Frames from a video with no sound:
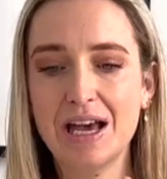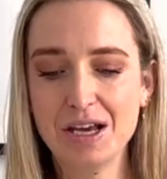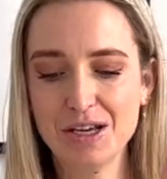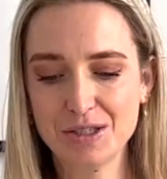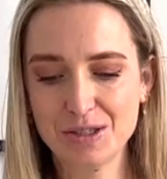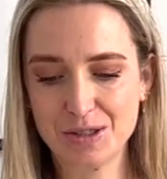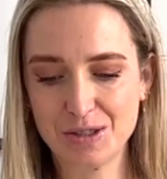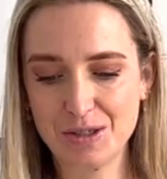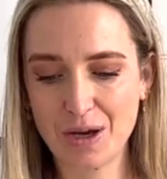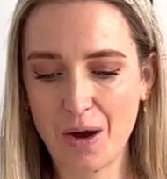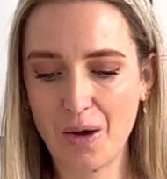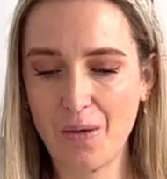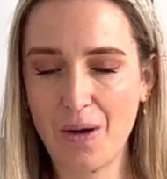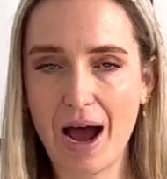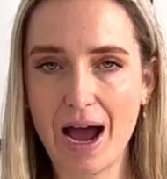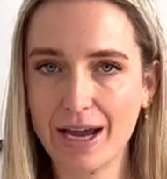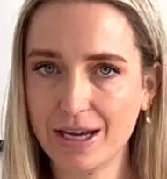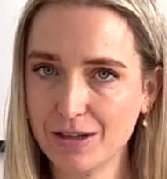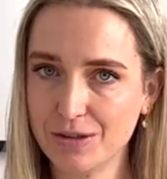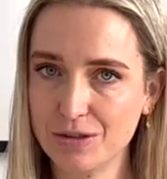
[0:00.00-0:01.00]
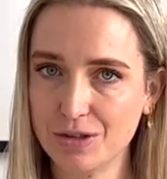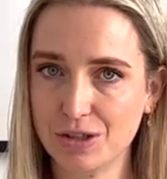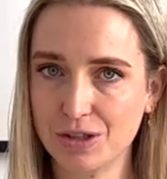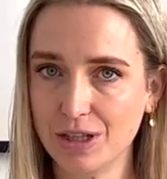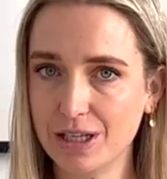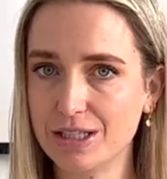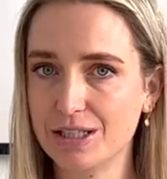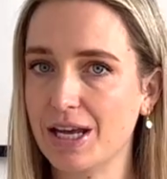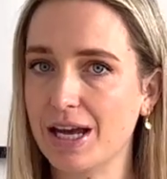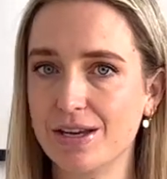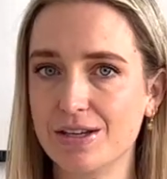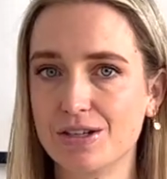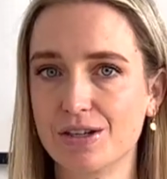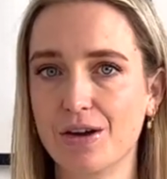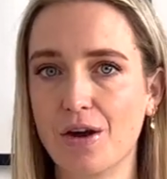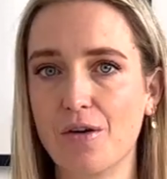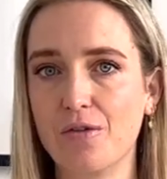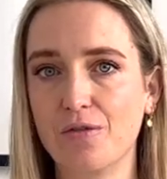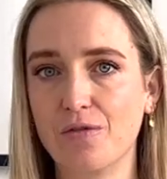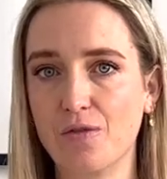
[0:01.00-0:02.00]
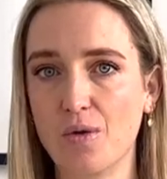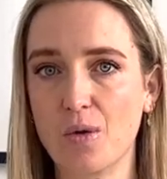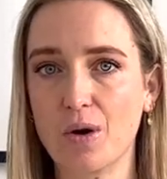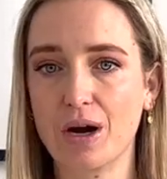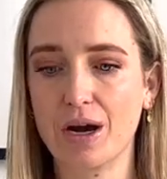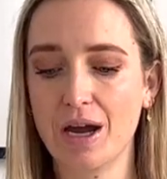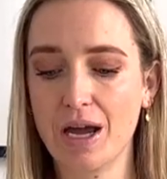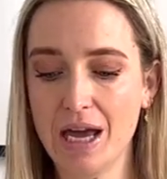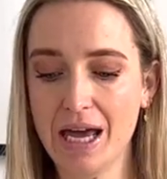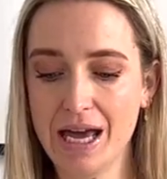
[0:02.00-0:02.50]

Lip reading: So I usually tend to go for